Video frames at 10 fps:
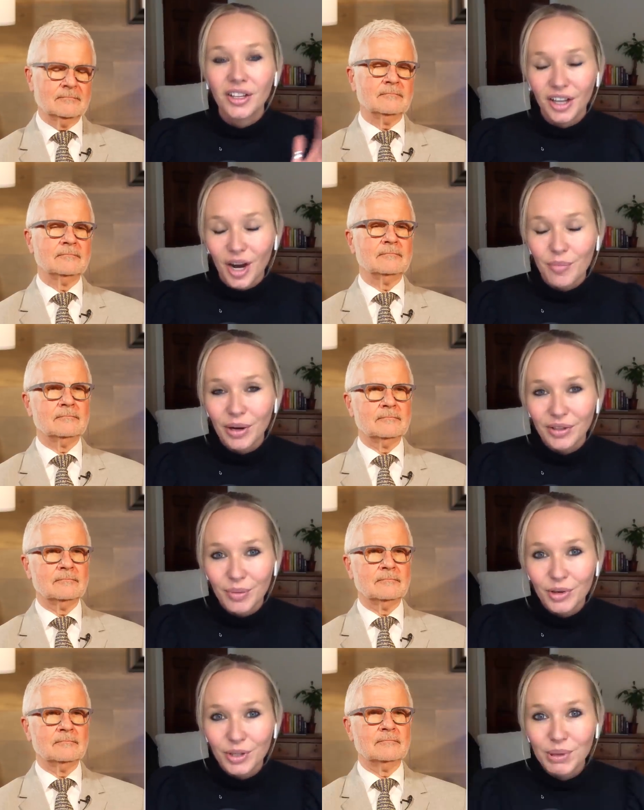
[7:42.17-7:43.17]
Speaker 1: the compound that
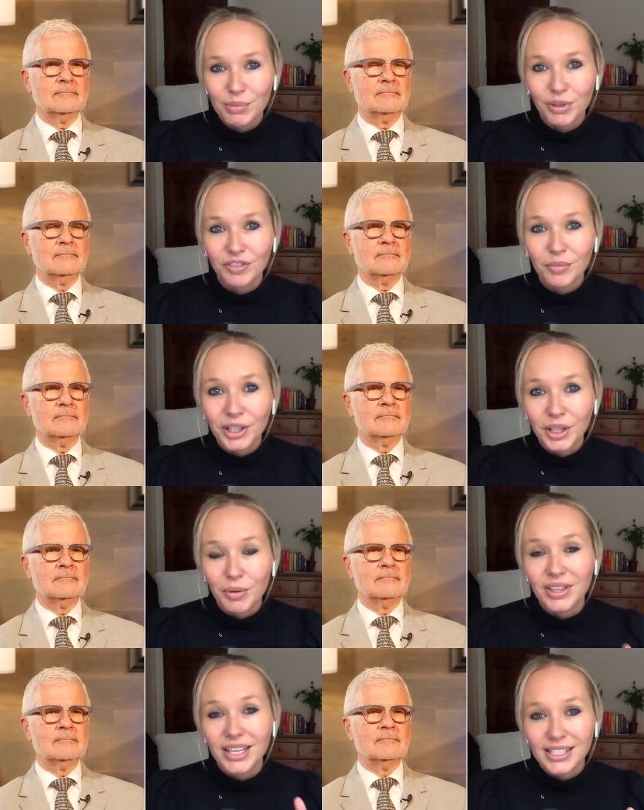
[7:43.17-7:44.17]
most people are familiar
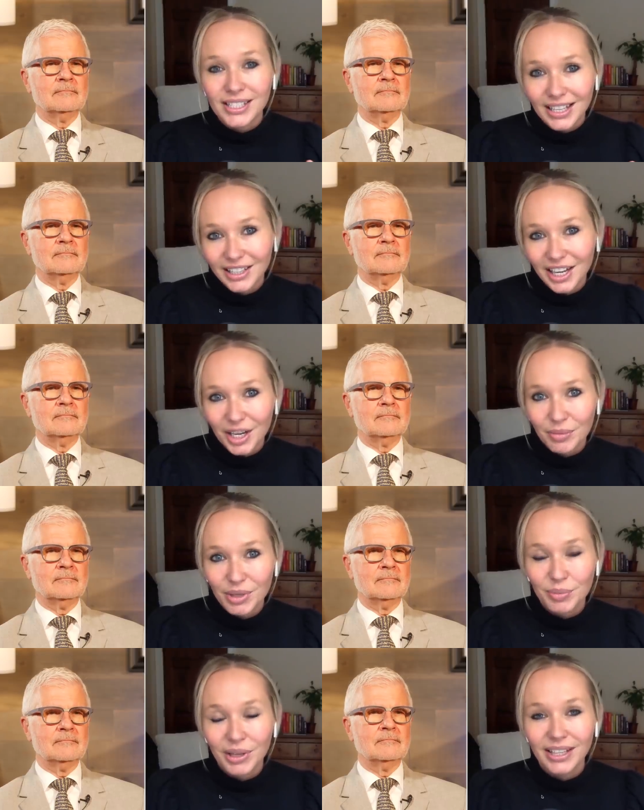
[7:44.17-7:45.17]
with inside the
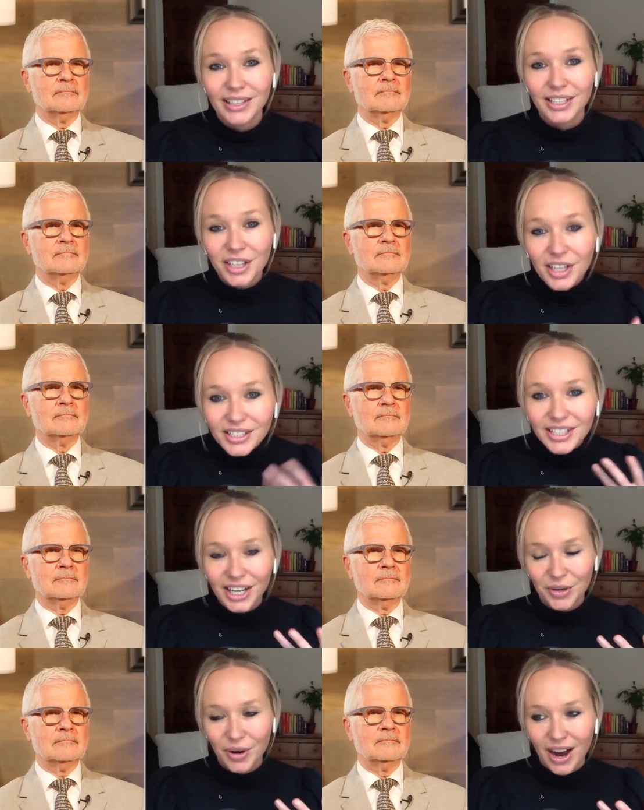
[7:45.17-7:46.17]
cannabis plant that does get
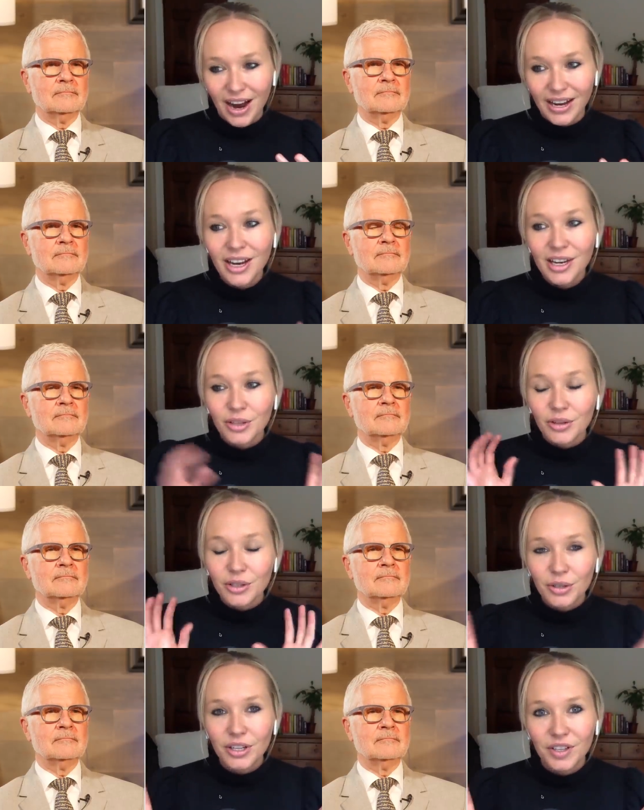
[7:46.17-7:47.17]
you high. So they're
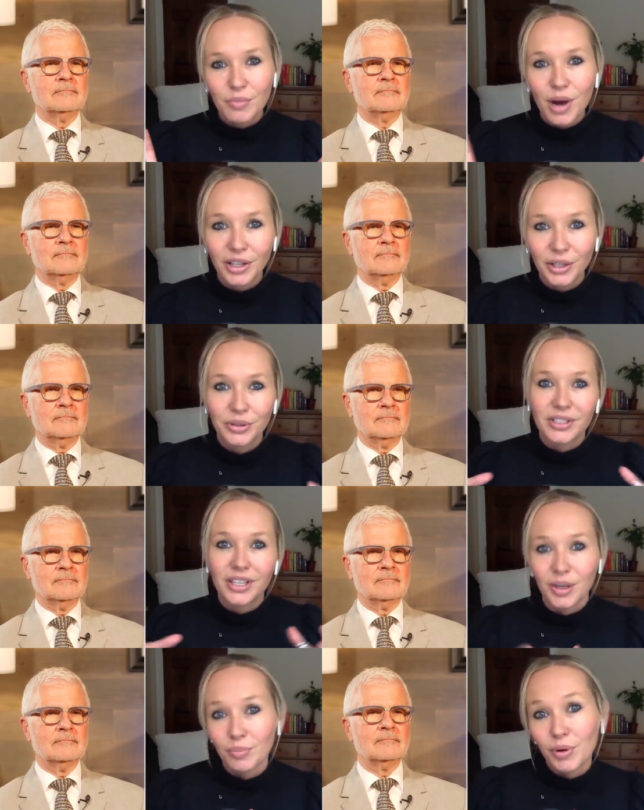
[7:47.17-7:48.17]
two different molecules
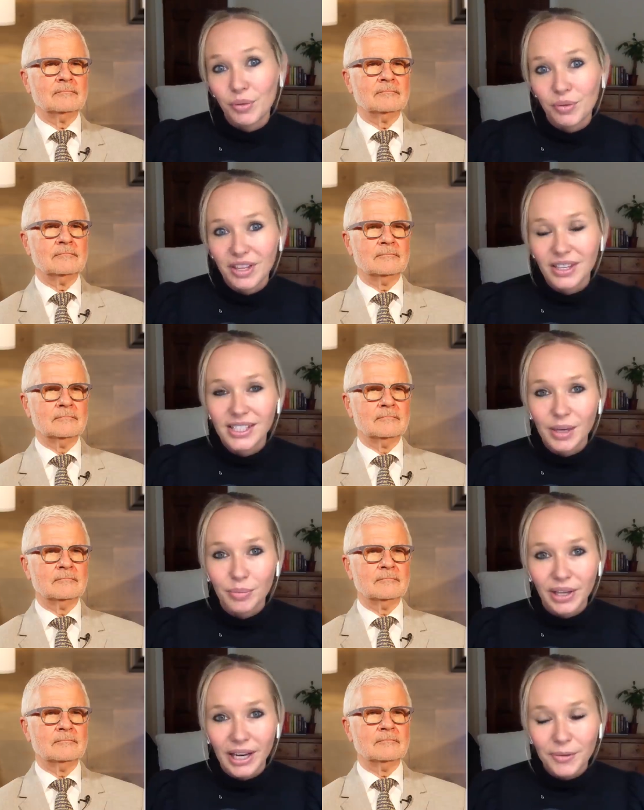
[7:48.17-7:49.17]
that are both within the same
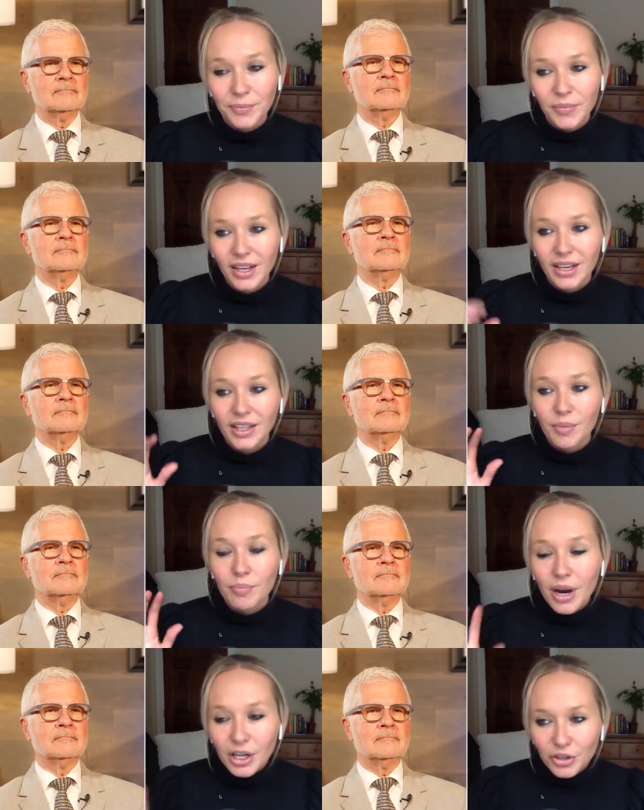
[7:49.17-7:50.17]
plant. The
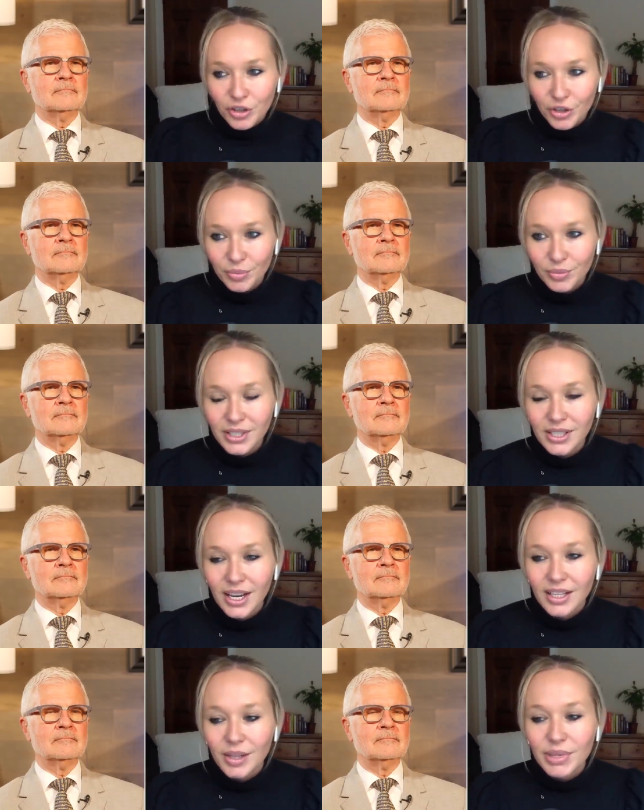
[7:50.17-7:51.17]
mushrooms,
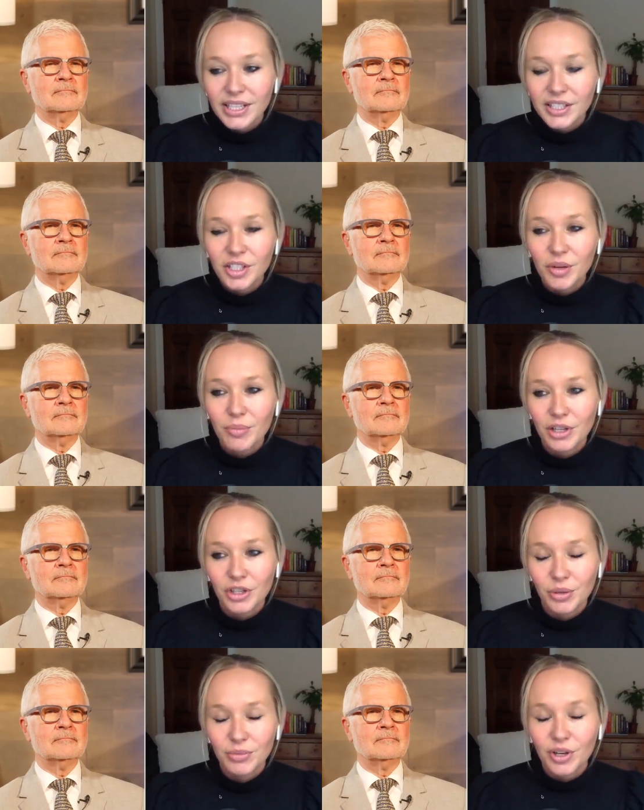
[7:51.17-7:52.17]
the medicinal
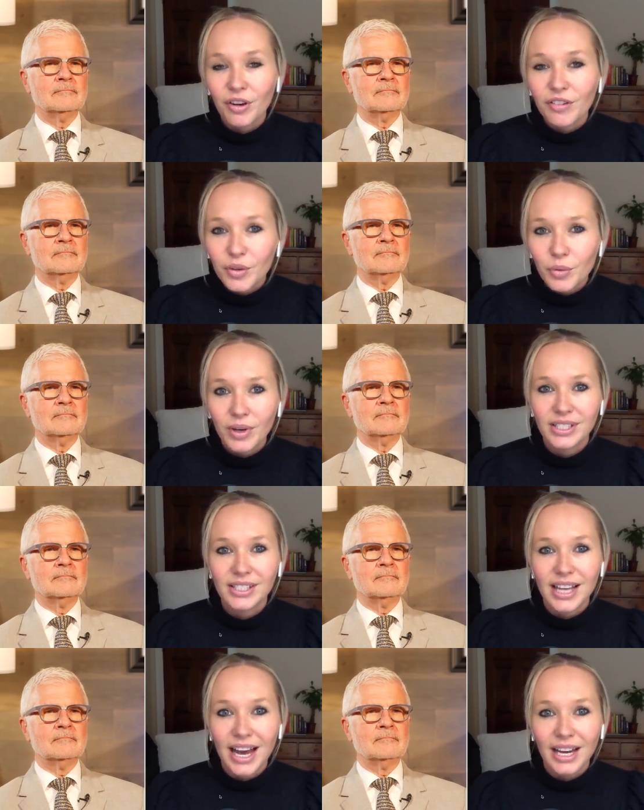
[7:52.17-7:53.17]
mushrooms, all of the ones
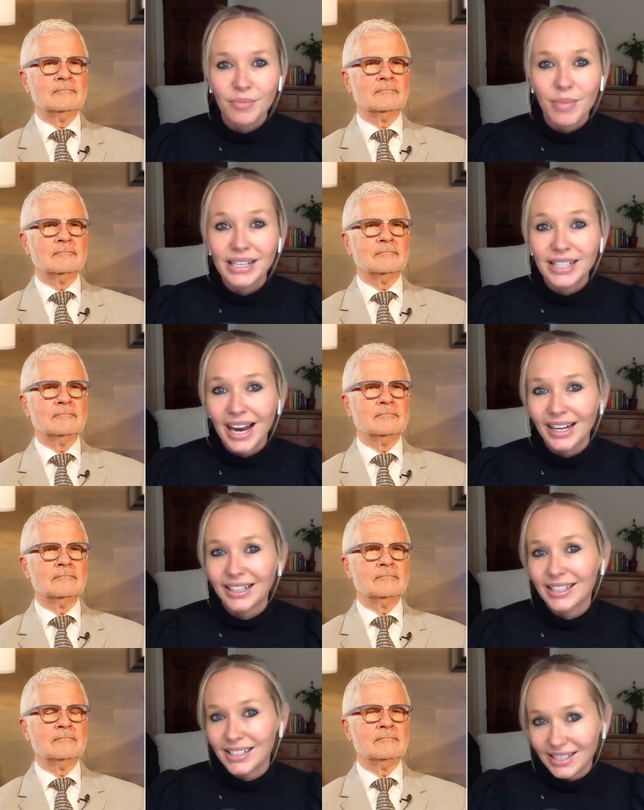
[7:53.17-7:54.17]
that my dad
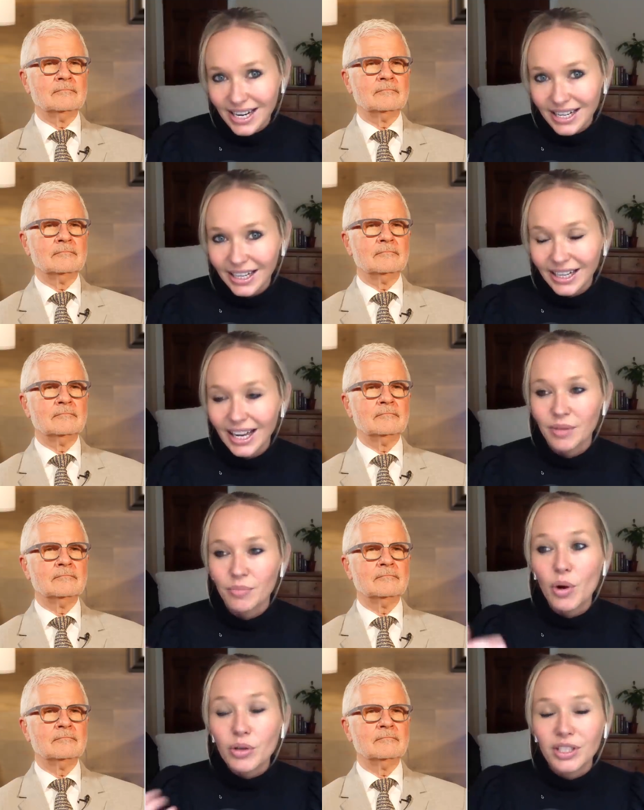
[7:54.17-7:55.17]
is taking, and
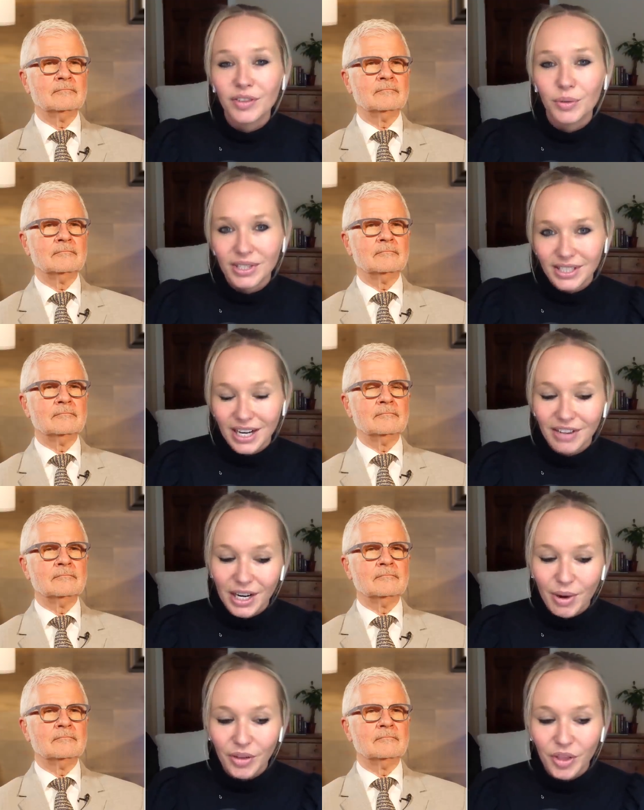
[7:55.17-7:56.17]
most of the ones that I write
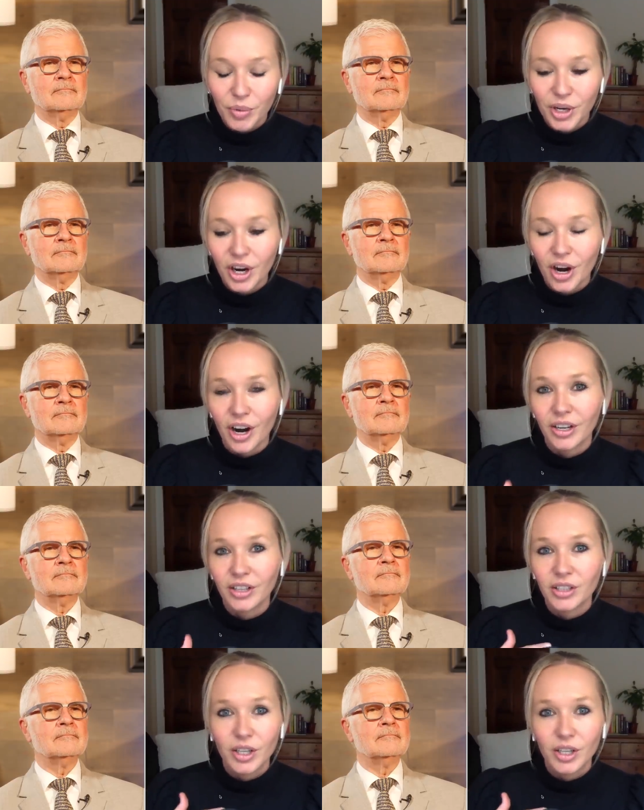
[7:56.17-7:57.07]
about in the book are